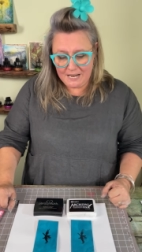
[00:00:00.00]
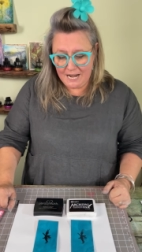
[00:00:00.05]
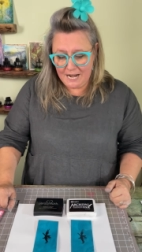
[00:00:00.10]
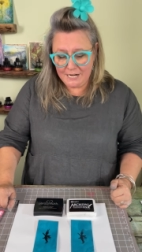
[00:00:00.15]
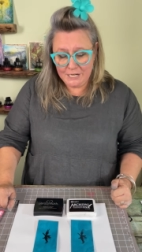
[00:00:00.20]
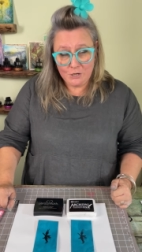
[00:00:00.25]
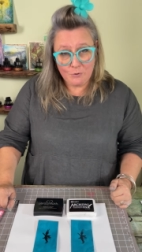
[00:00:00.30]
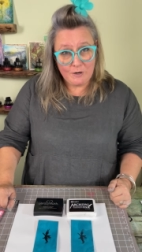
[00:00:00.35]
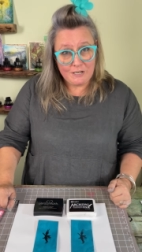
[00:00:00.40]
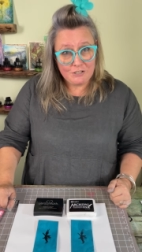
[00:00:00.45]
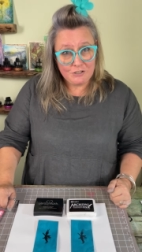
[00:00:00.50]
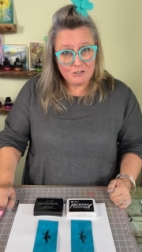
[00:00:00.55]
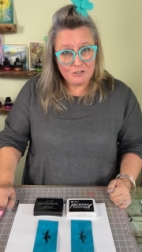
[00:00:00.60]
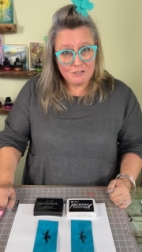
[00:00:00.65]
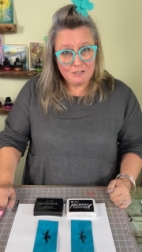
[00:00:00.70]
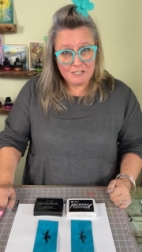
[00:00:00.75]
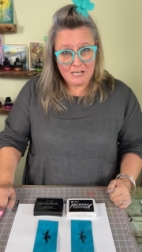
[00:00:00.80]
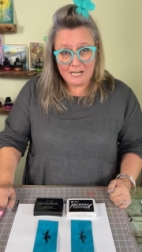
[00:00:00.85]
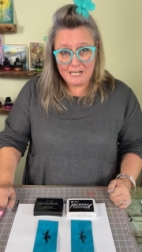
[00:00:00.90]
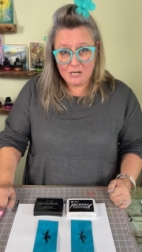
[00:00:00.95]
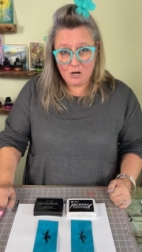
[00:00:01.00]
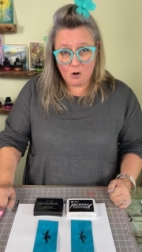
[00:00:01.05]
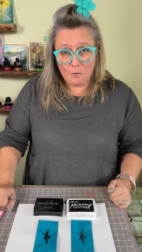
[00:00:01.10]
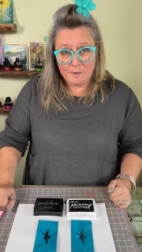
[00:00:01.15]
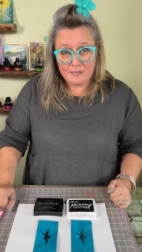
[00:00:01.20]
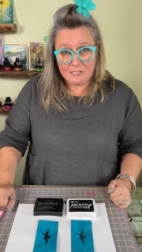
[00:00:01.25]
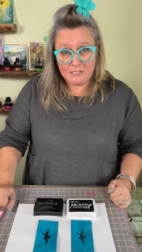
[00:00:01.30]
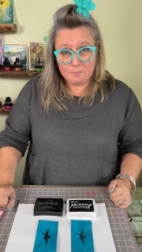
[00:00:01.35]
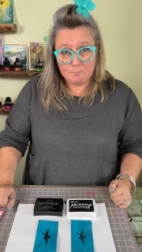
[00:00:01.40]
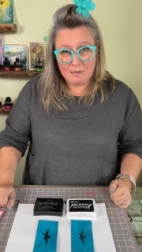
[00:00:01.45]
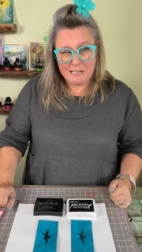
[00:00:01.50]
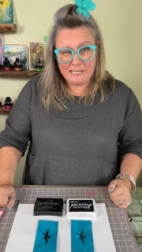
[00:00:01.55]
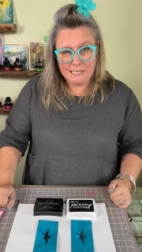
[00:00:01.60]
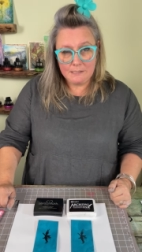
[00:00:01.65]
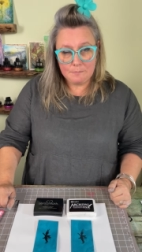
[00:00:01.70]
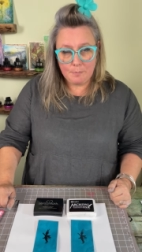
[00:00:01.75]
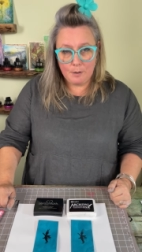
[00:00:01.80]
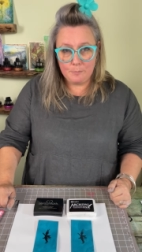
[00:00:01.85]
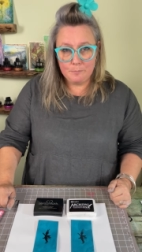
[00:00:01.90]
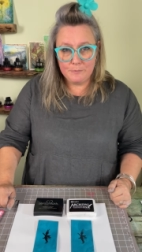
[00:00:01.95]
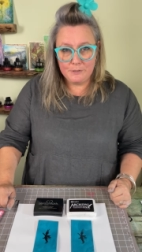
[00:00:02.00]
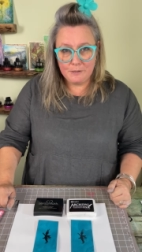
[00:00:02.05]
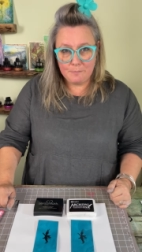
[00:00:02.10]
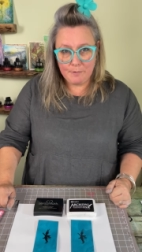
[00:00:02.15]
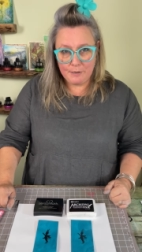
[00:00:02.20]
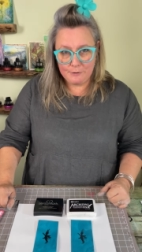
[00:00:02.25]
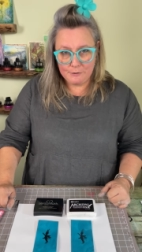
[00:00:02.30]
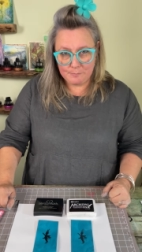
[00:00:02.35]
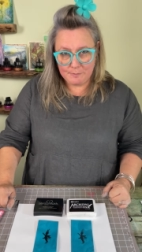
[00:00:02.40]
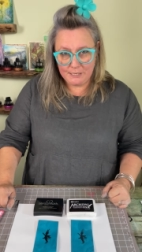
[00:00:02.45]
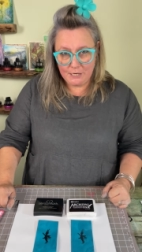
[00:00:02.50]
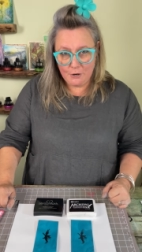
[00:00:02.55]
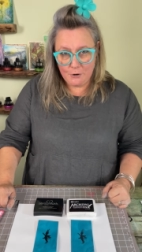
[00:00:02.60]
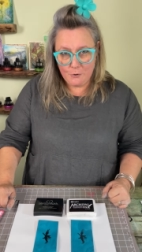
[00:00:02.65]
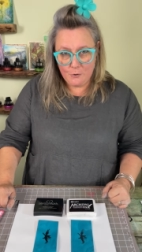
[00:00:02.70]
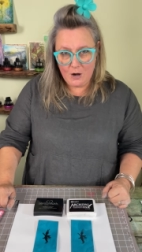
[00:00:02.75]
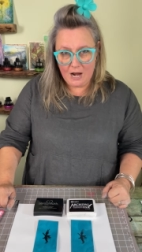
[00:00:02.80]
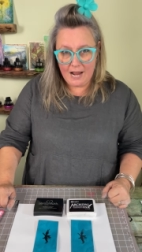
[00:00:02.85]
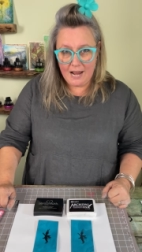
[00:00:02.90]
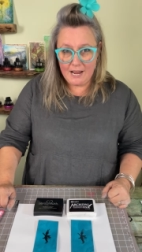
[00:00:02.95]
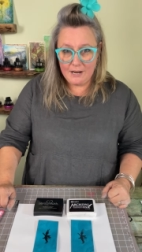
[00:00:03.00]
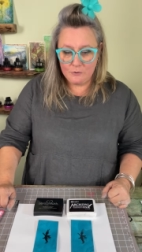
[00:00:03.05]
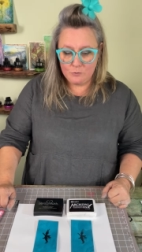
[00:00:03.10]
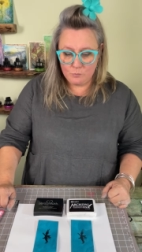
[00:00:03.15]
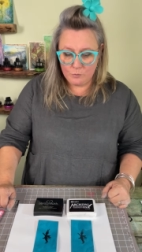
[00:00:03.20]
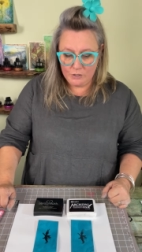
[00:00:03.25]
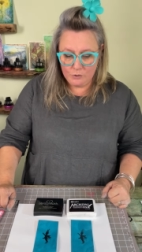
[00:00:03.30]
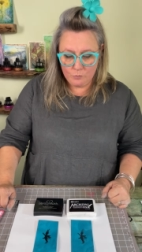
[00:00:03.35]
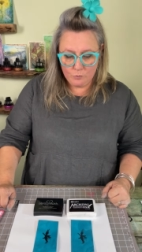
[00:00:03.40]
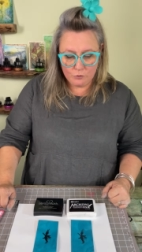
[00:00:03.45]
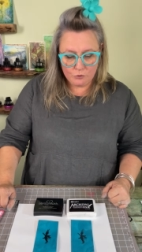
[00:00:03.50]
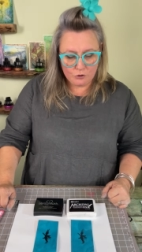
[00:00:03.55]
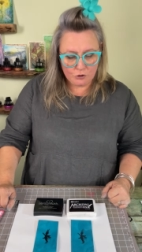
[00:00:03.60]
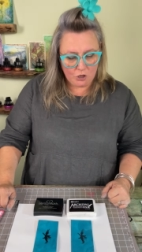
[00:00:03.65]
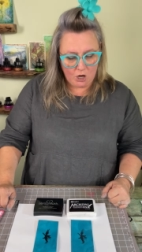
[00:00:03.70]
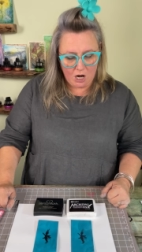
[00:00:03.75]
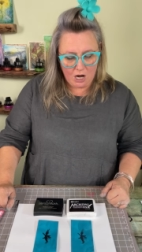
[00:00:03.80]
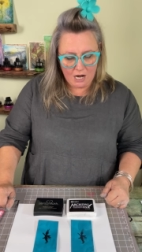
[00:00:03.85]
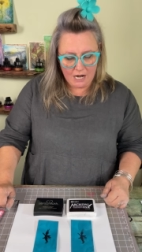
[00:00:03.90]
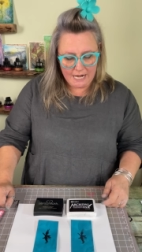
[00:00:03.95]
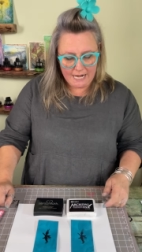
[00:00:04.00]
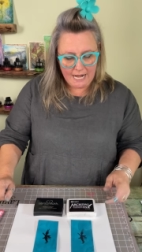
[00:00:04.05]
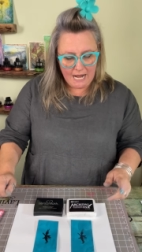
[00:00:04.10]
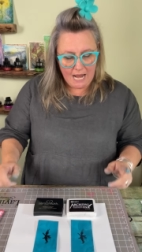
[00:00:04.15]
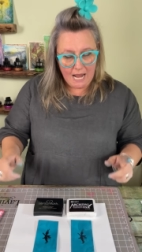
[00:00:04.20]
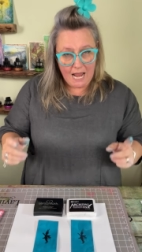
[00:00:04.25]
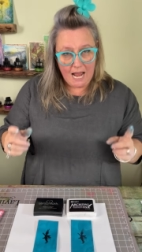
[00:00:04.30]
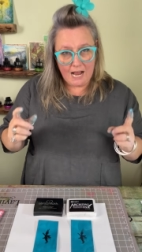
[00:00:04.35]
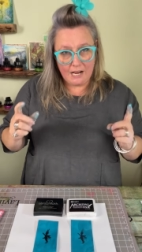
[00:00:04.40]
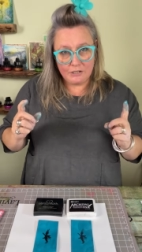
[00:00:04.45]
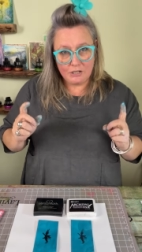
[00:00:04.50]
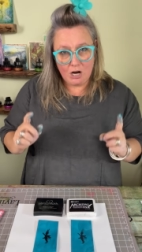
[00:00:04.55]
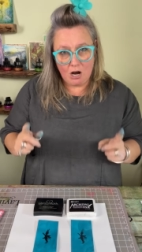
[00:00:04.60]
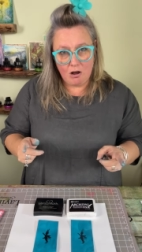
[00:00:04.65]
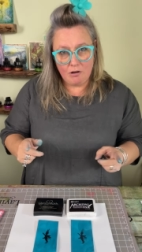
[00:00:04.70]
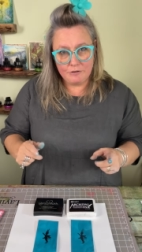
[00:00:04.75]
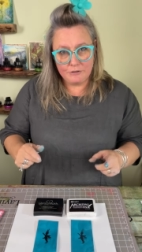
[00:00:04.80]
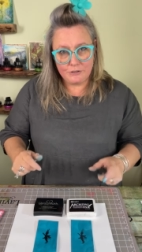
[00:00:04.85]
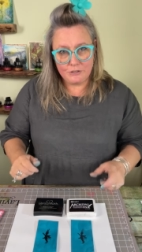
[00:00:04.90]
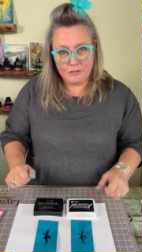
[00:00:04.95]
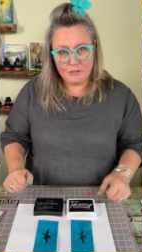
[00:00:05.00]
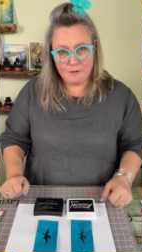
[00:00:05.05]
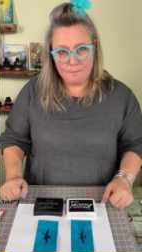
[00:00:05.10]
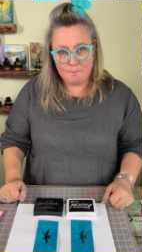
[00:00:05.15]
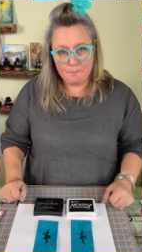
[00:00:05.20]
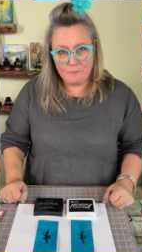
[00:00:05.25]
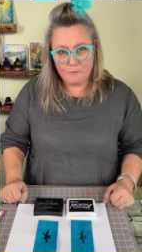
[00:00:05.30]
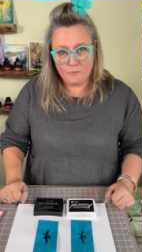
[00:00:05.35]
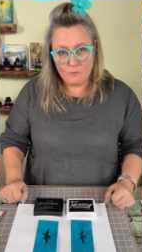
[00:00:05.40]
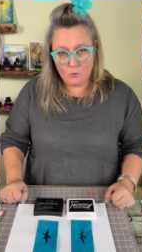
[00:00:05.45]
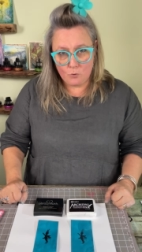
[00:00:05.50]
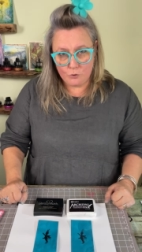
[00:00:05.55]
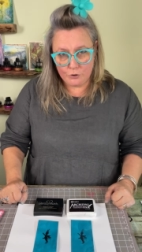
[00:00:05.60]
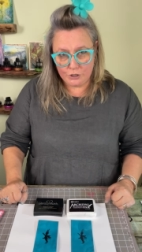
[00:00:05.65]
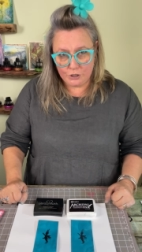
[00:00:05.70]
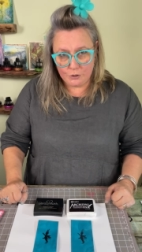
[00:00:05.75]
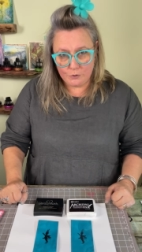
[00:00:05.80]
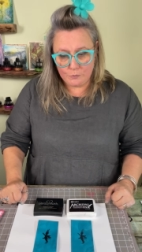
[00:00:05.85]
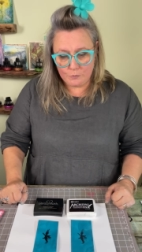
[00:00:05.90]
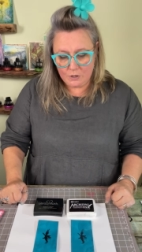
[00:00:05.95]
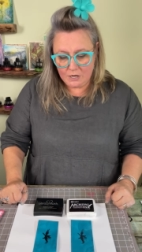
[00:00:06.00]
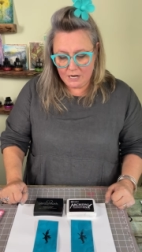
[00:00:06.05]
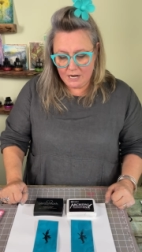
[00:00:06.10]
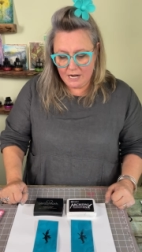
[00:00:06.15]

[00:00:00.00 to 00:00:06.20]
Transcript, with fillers: Any questions, any comments, please pop them in the post below and we will try and answer them for you.